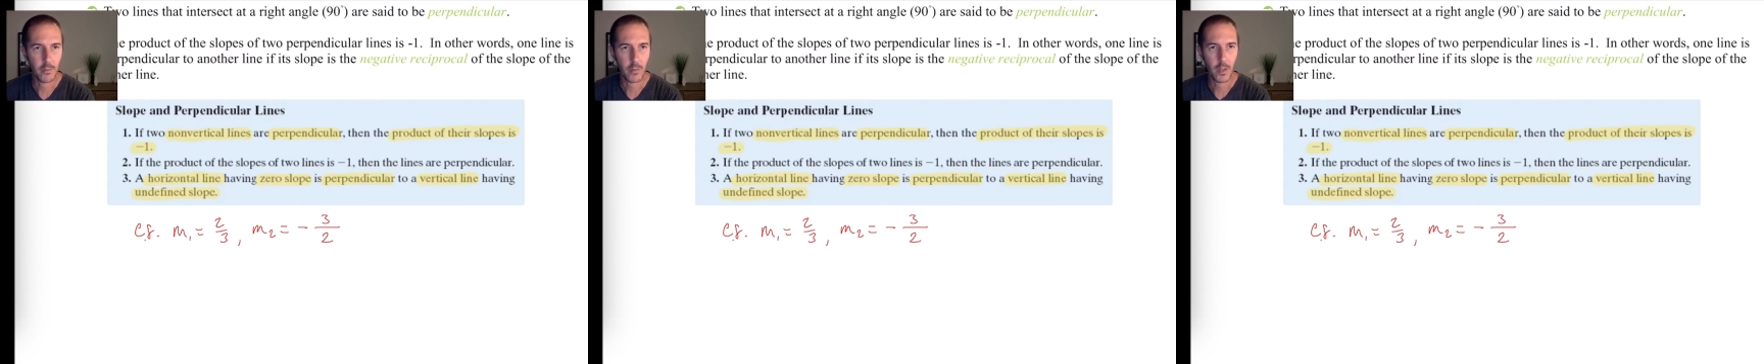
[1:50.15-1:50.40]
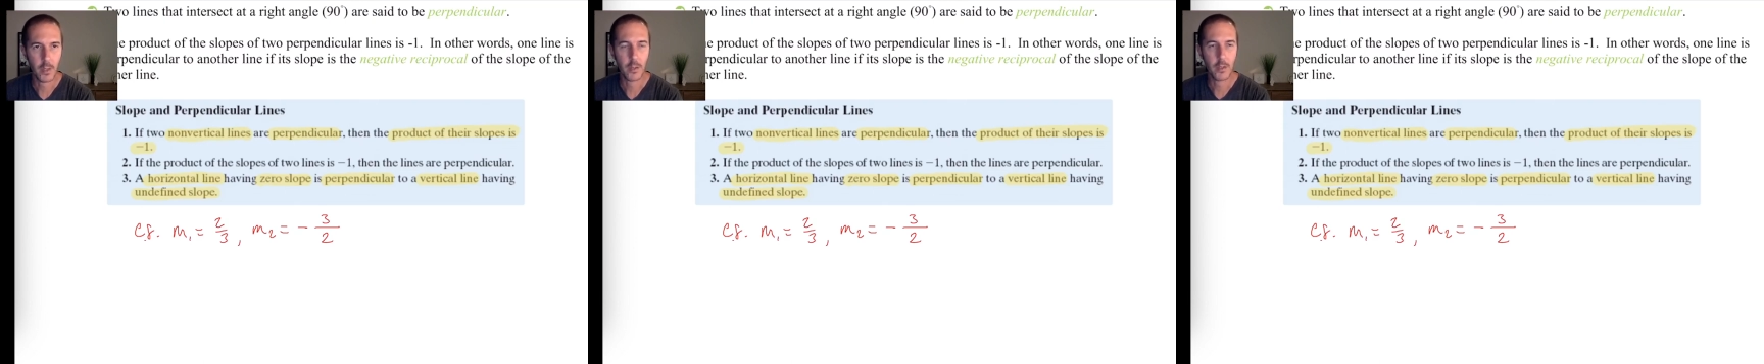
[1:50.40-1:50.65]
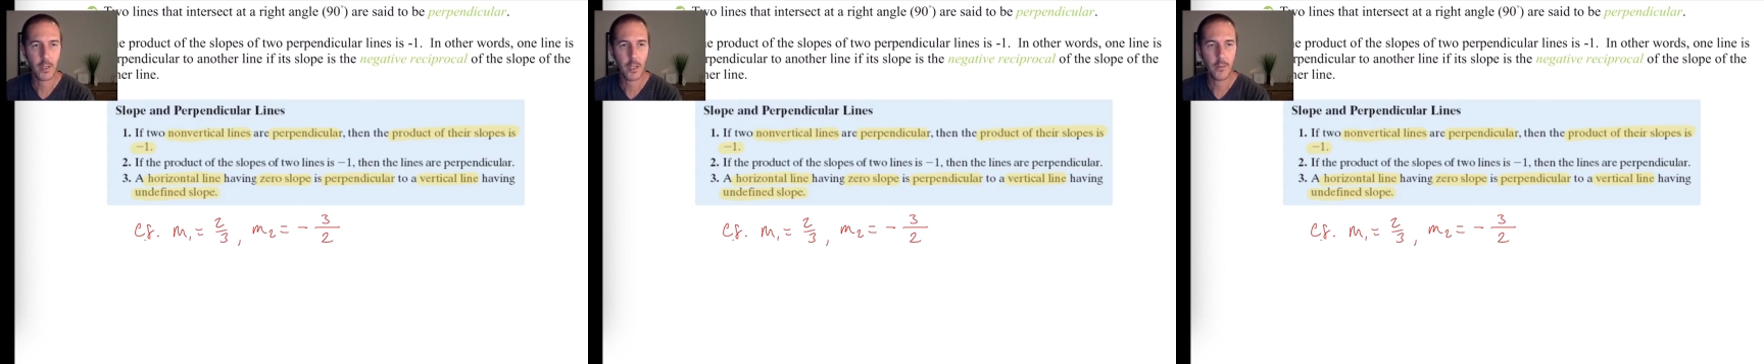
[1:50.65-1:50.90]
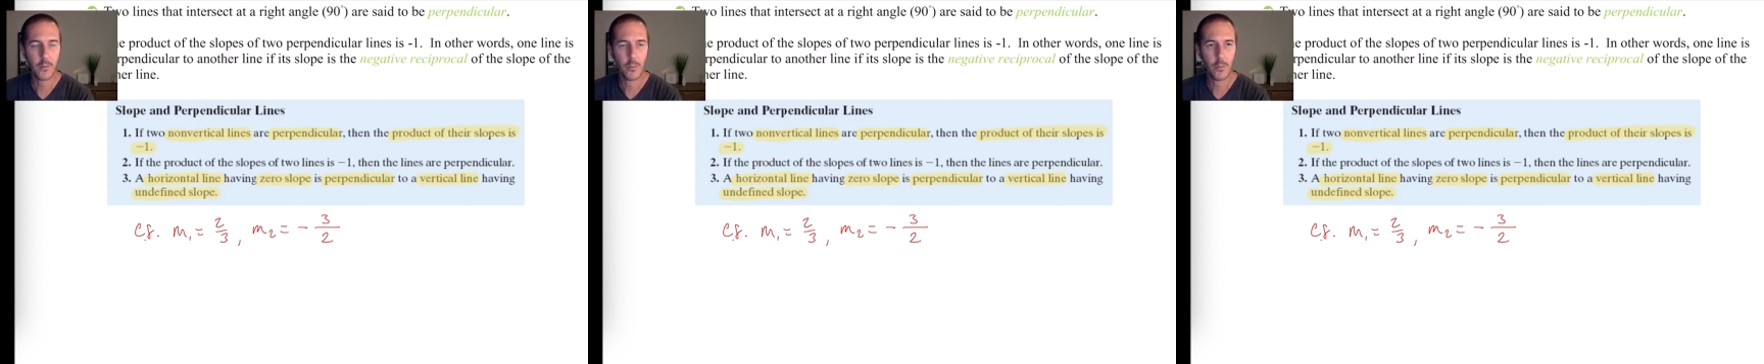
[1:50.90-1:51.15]
And
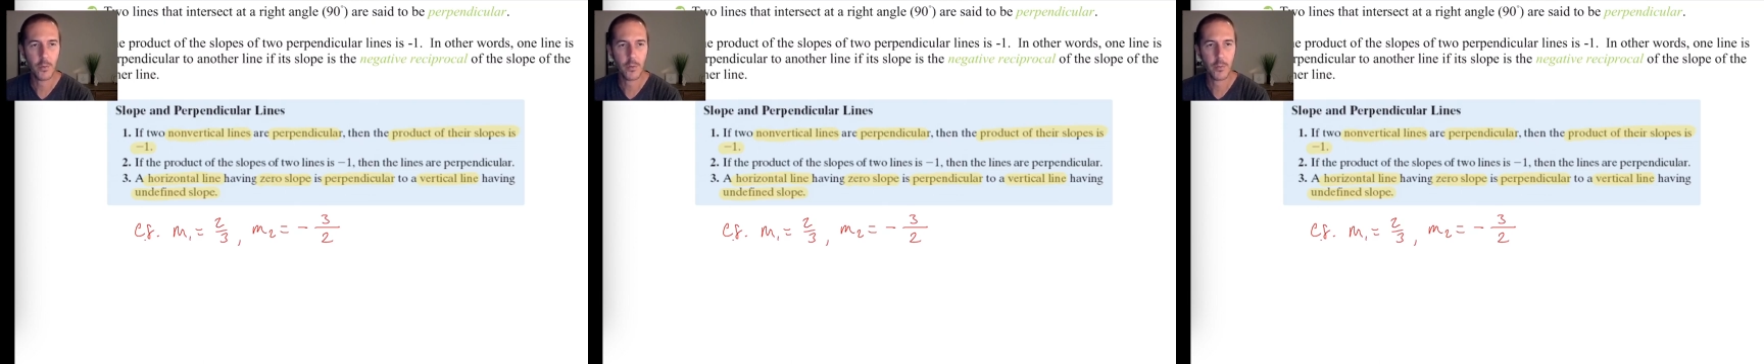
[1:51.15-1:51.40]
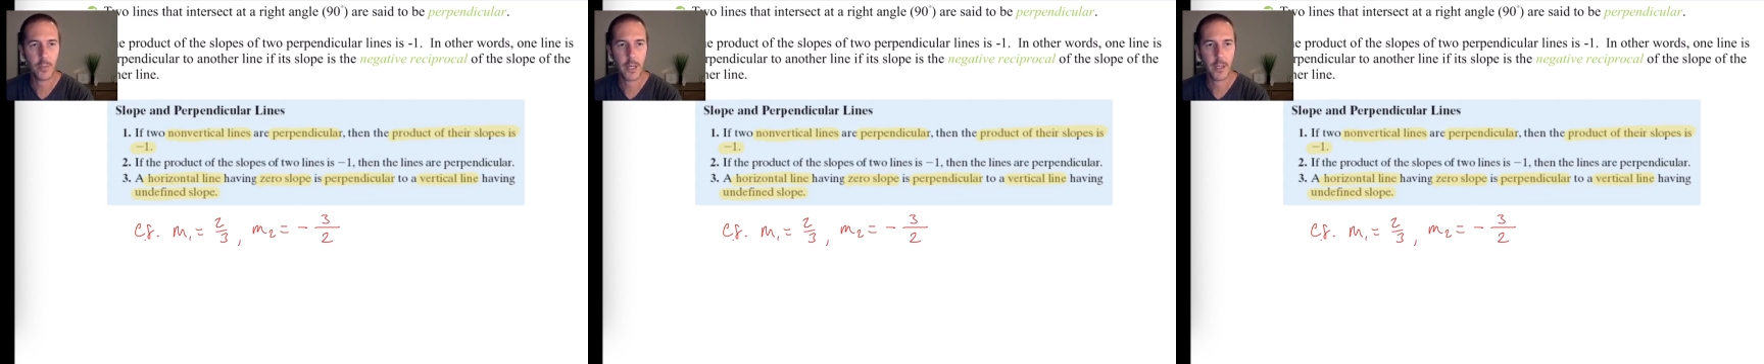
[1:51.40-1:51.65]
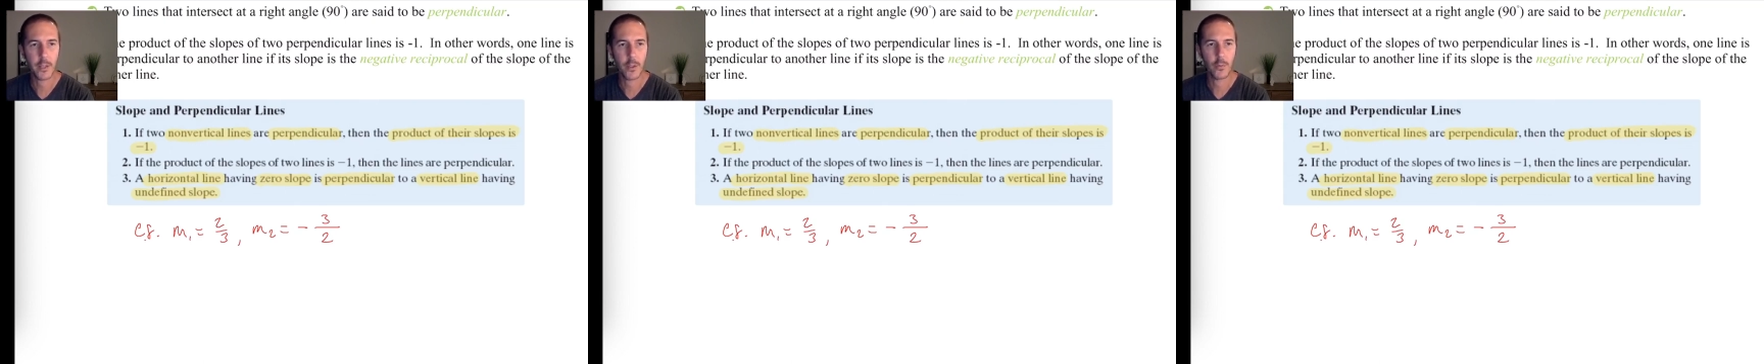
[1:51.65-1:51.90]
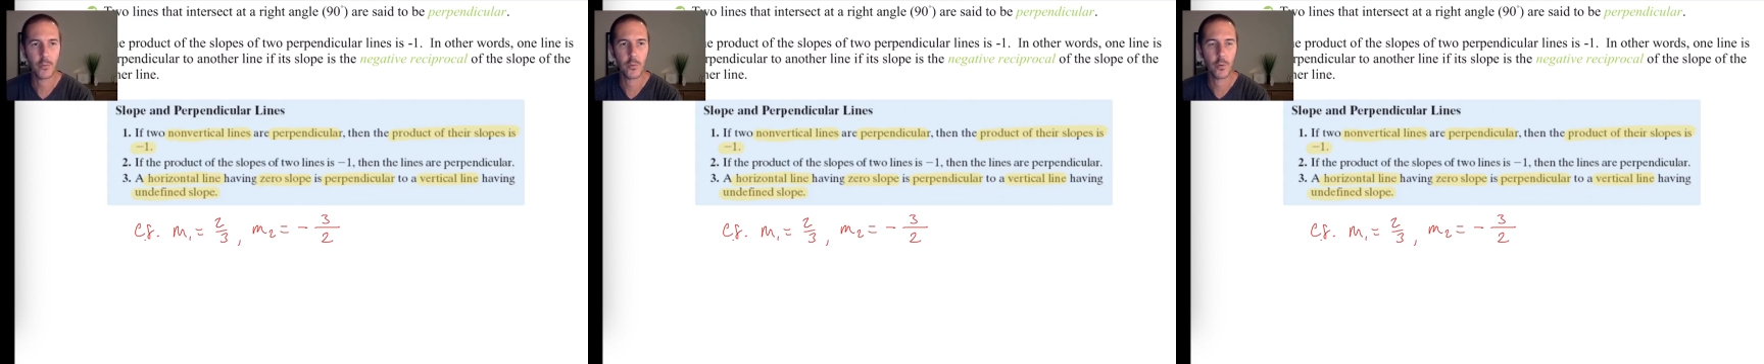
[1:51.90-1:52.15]
indeed, if you multiply
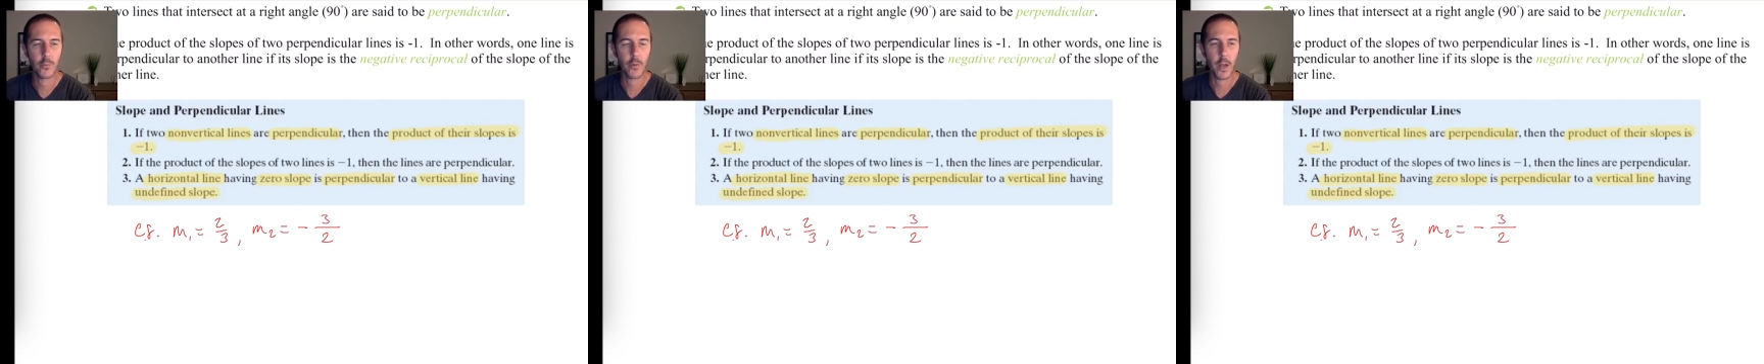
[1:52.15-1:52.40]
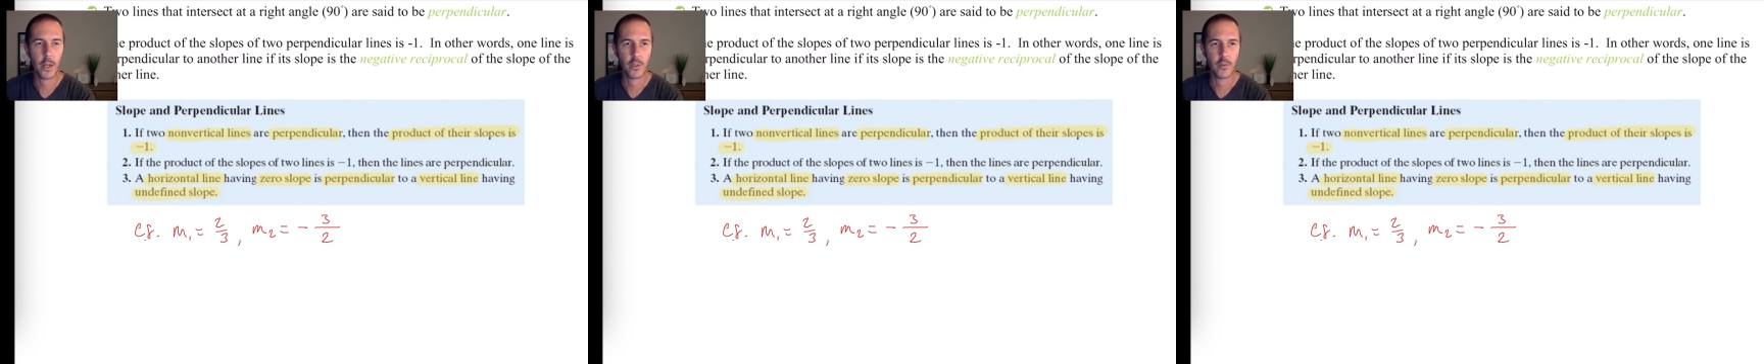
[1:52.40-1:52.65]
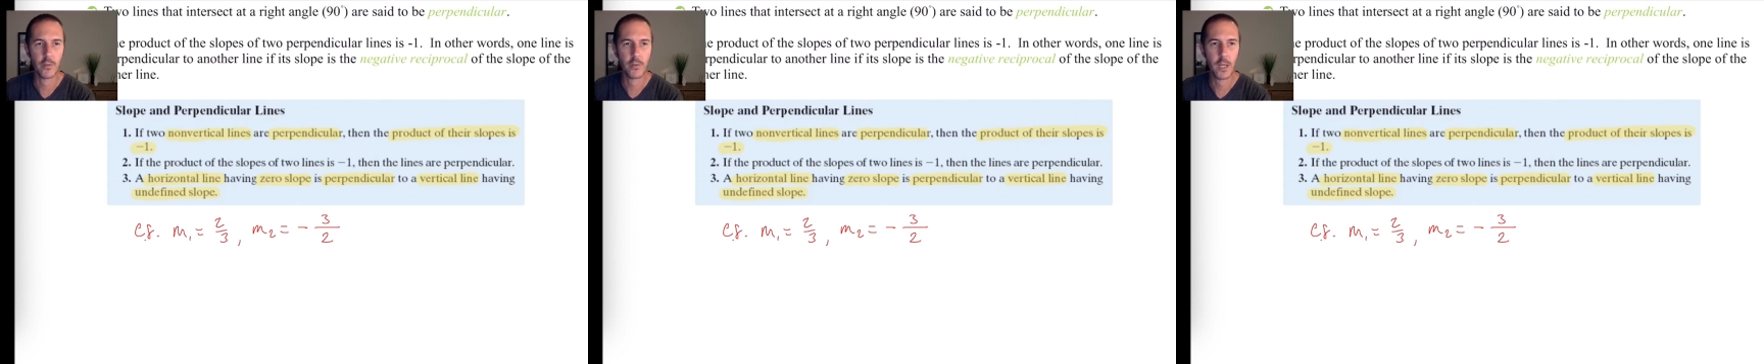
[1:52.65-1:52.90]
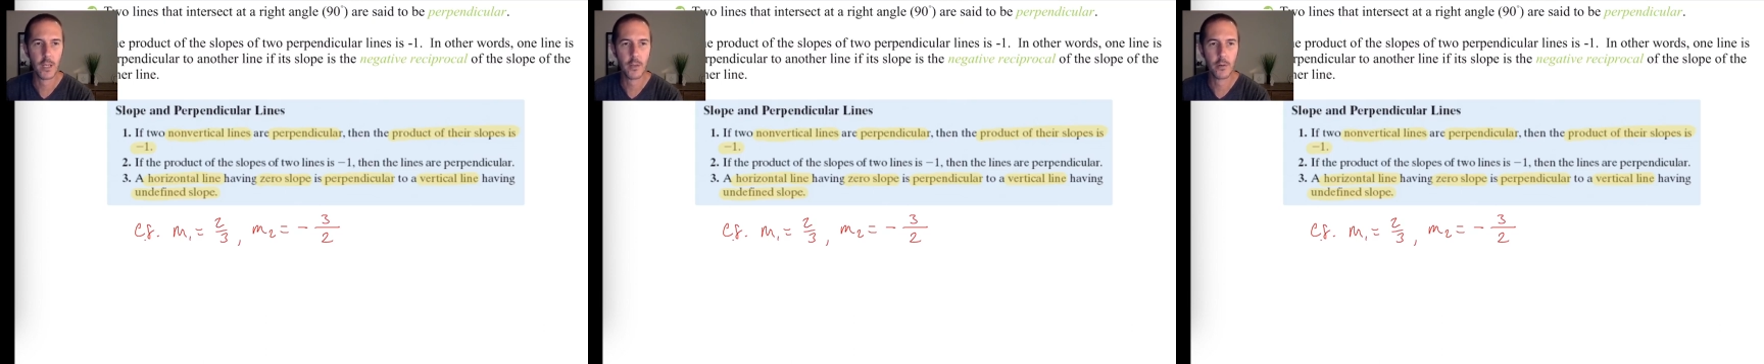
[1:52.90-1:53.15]
those two fractions
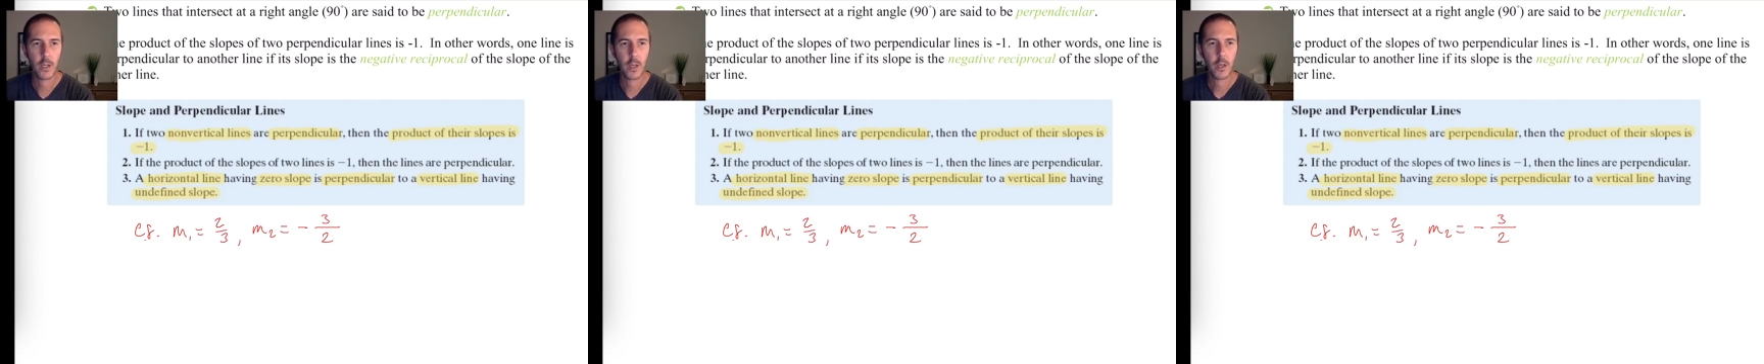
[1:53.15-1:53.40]
together,